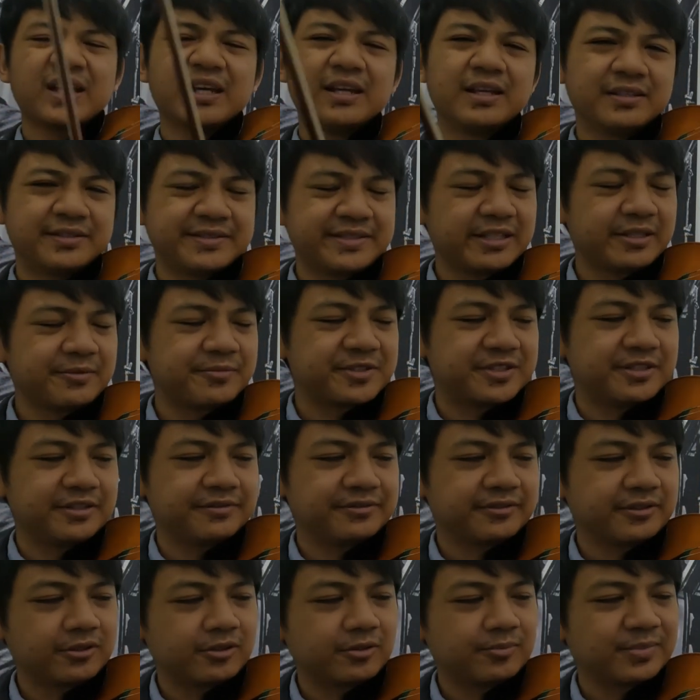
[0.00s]
it seems
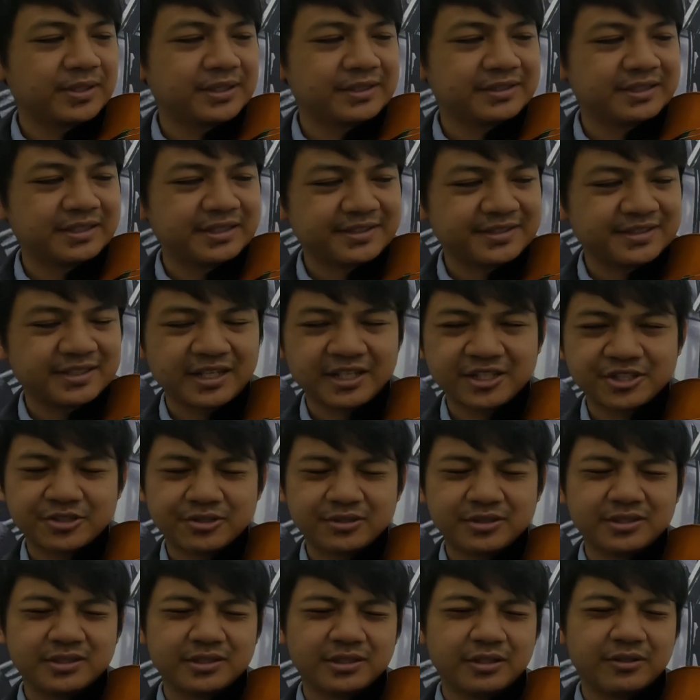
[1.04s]
difficult, but it's
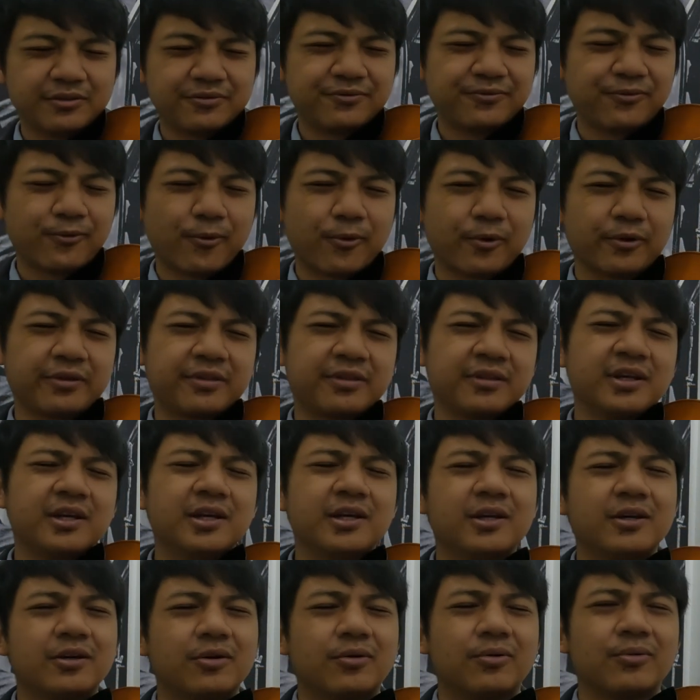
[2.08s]
actually a fourth,
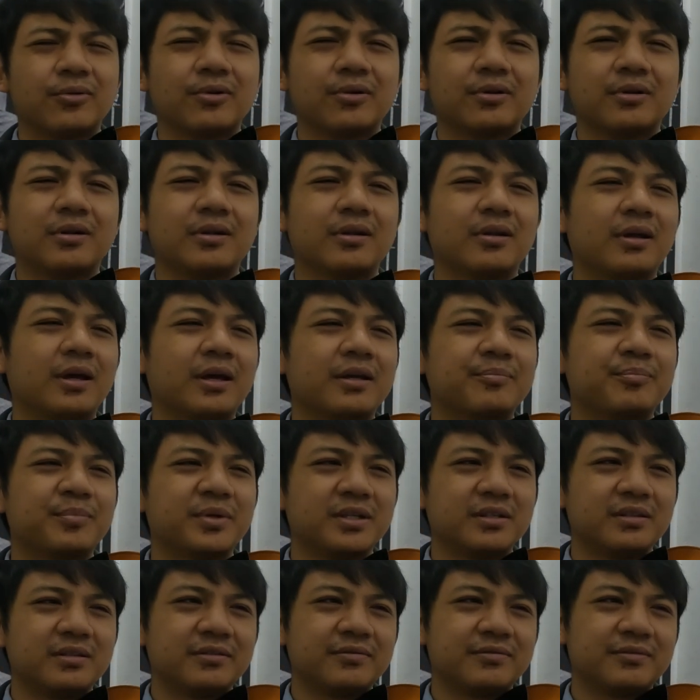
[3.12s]
or I
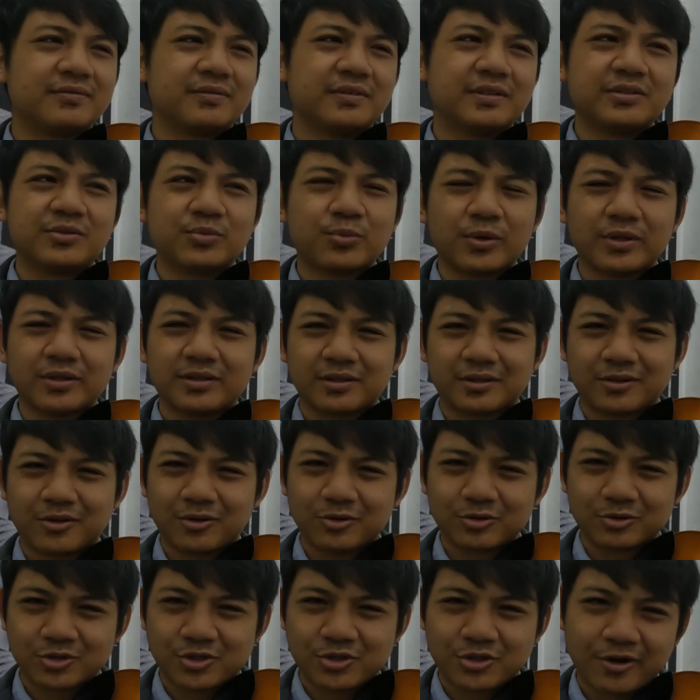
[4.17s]
believe is what they
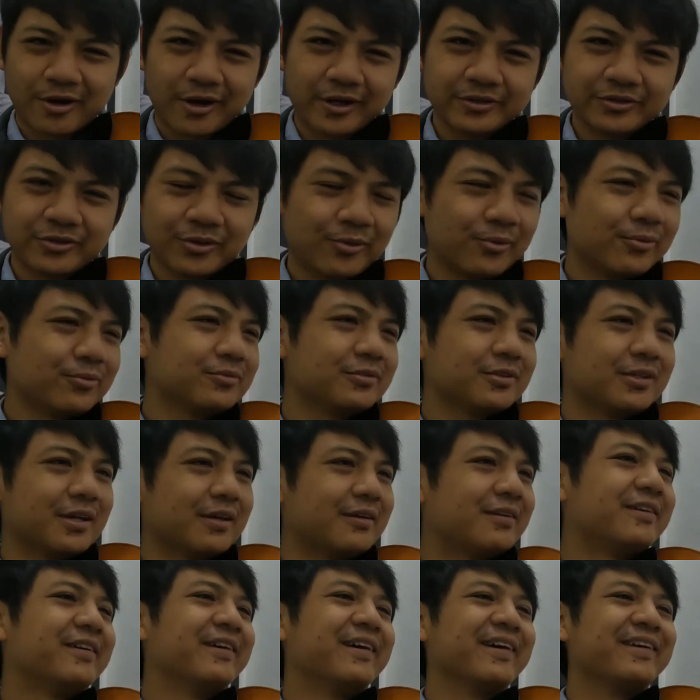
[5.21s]
call tritone.
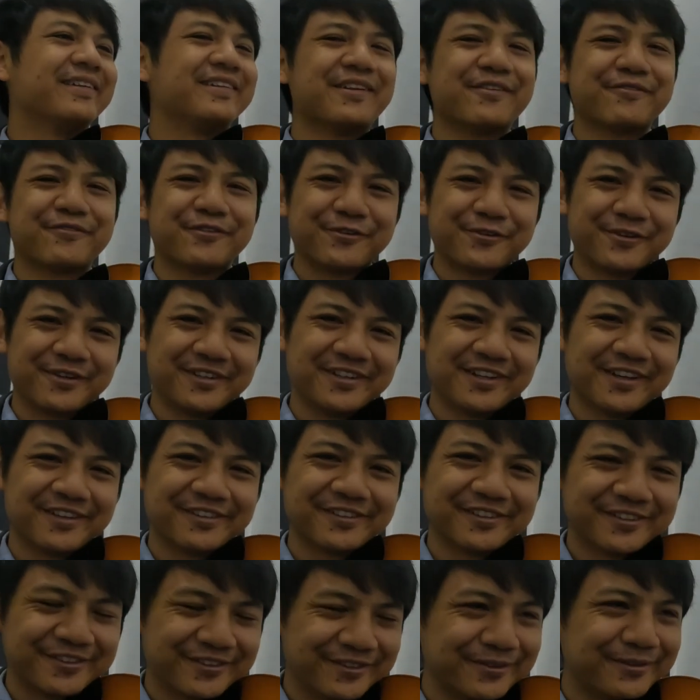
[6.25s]
I never really
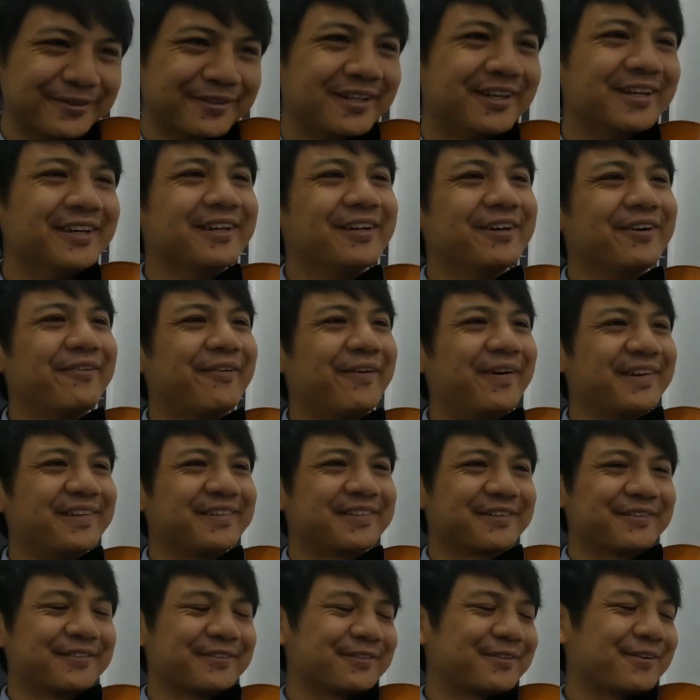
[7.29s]
understood why
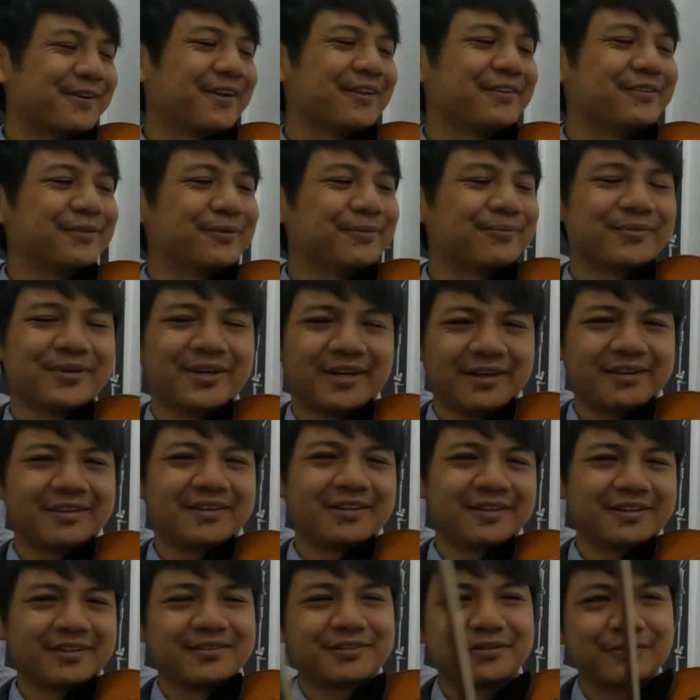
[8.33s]
it's called tritone, but I
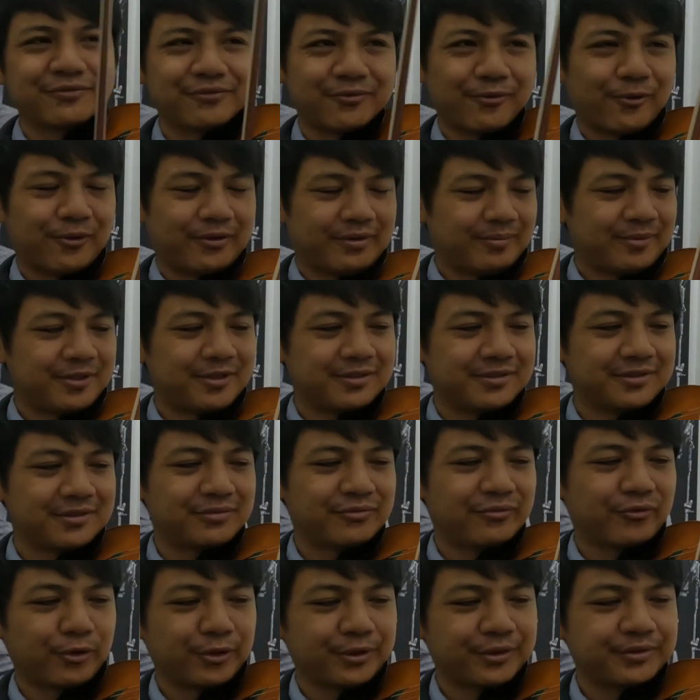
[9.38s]
think it's a fourth because it's
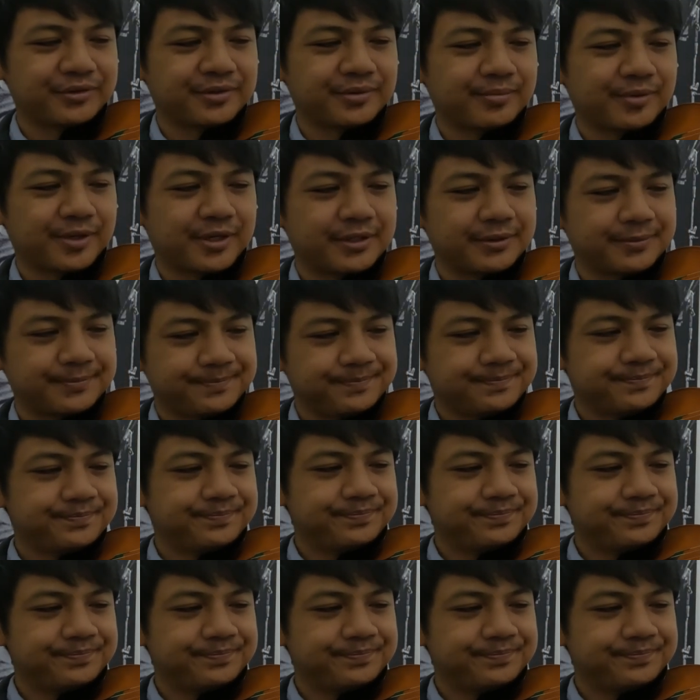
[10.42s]
4 notes apart.